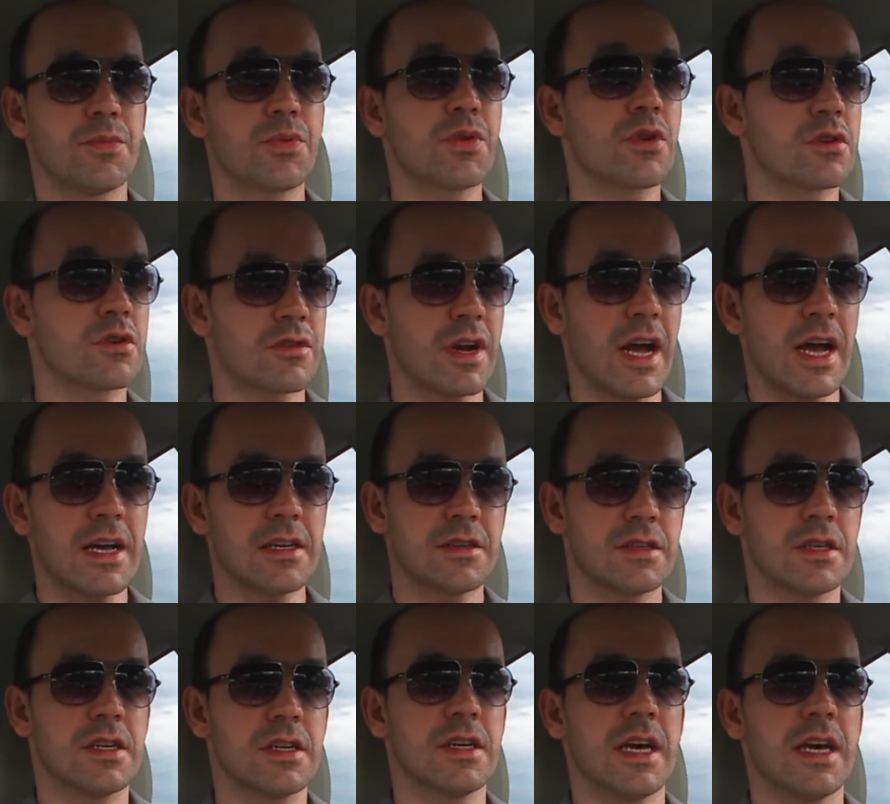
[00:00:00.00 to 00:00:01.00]

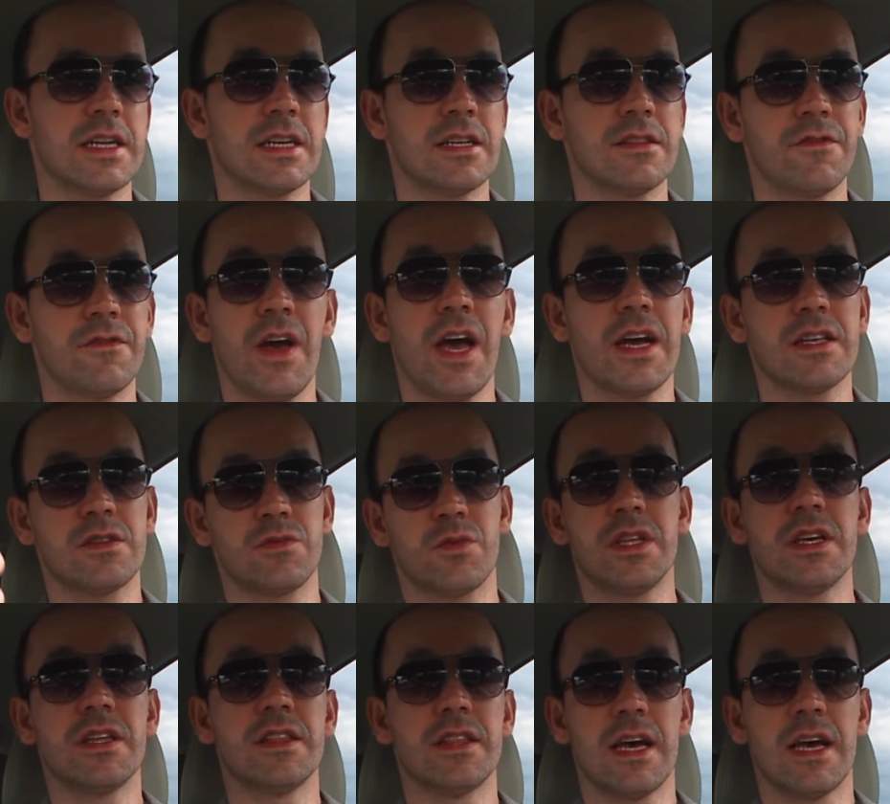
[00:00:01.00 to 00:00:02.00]
progress and advance
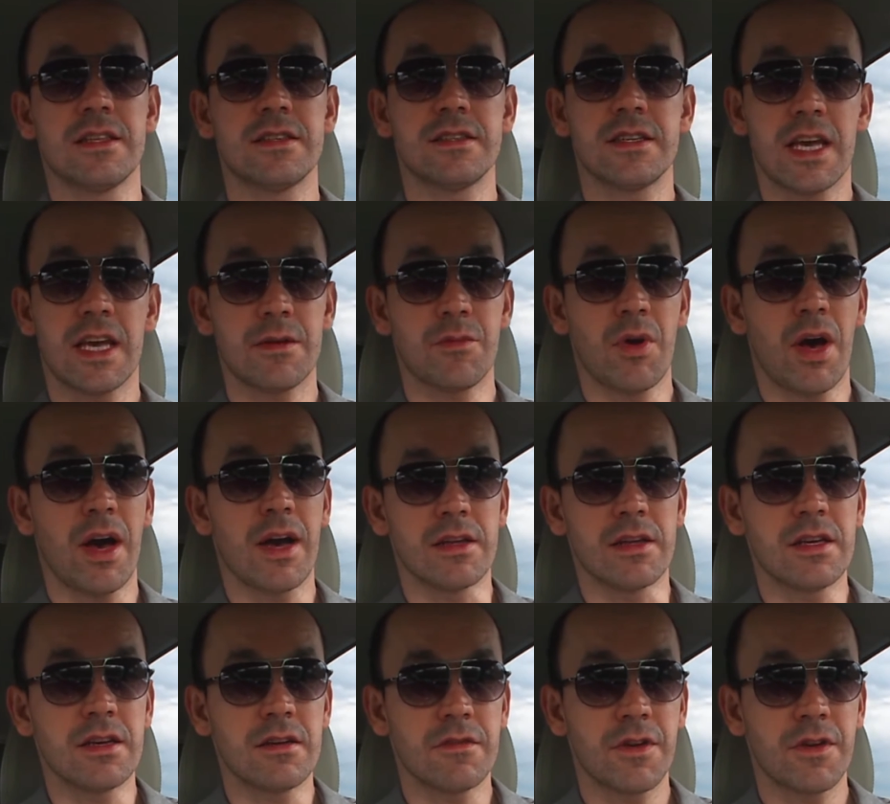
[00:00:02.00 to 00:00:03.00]
within that same
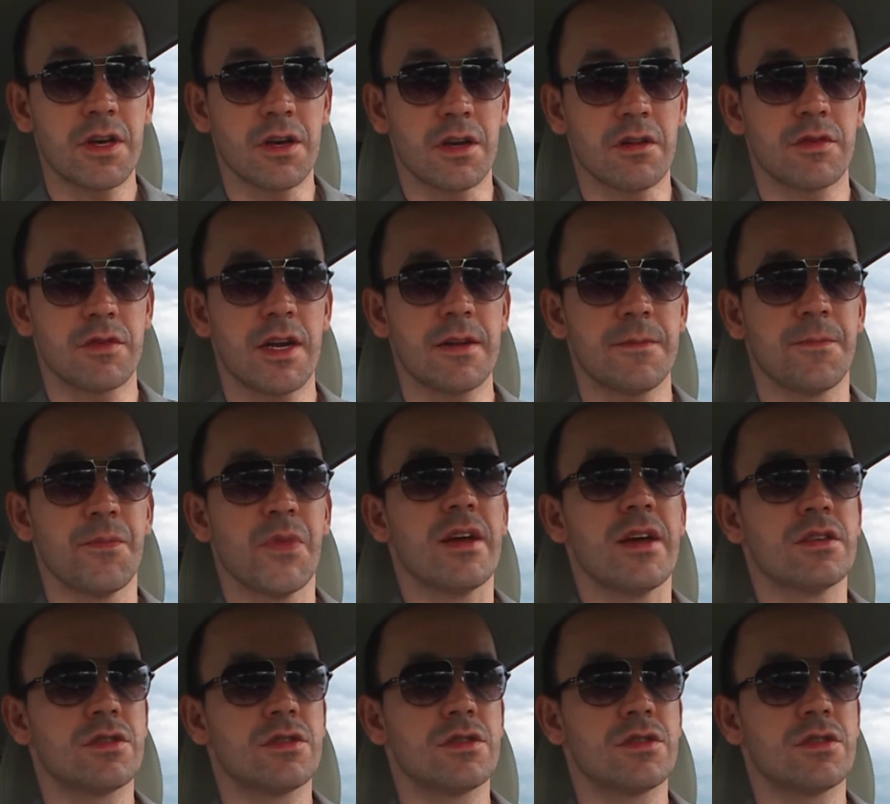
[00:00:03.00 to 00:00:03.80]
IT field, right?